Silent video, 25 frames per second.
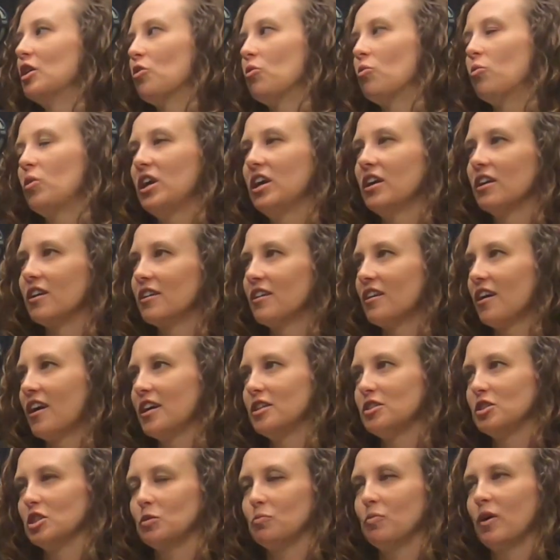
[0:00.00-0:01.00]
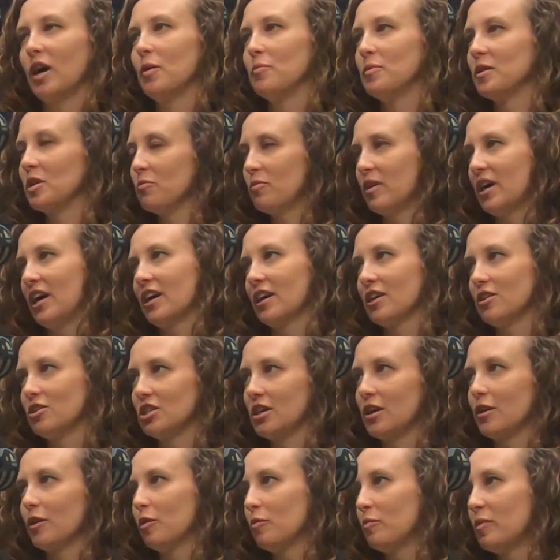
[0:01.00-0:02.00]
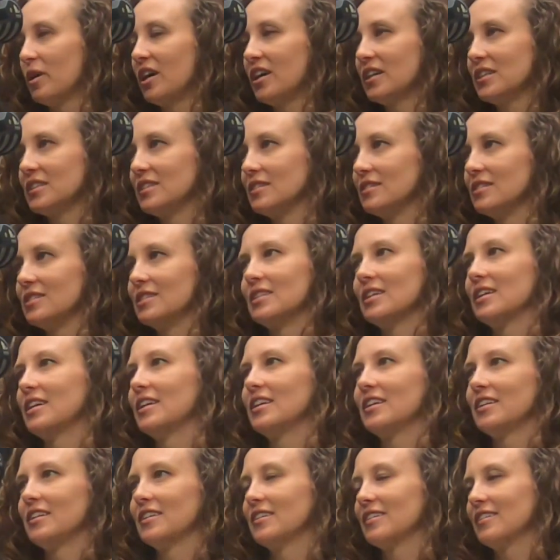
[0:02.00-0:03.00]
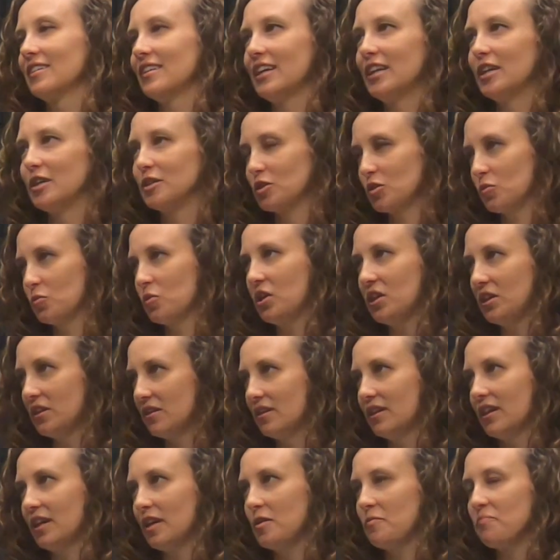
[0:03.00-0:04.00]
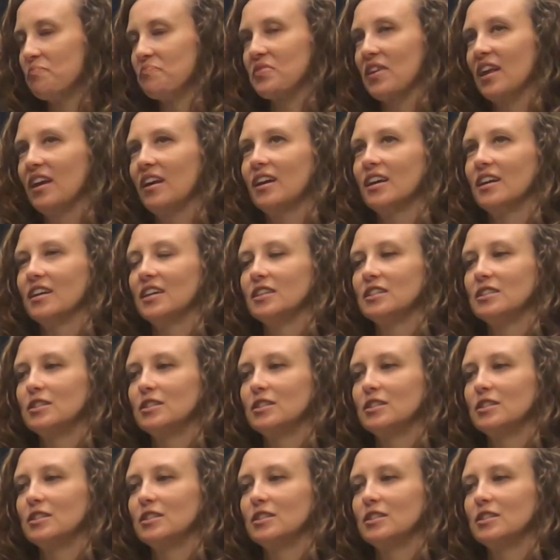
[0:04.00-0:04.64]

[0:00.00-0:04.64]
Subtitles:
We are not just popping a package out of the box and saying, here's what you get. Mm-hmm.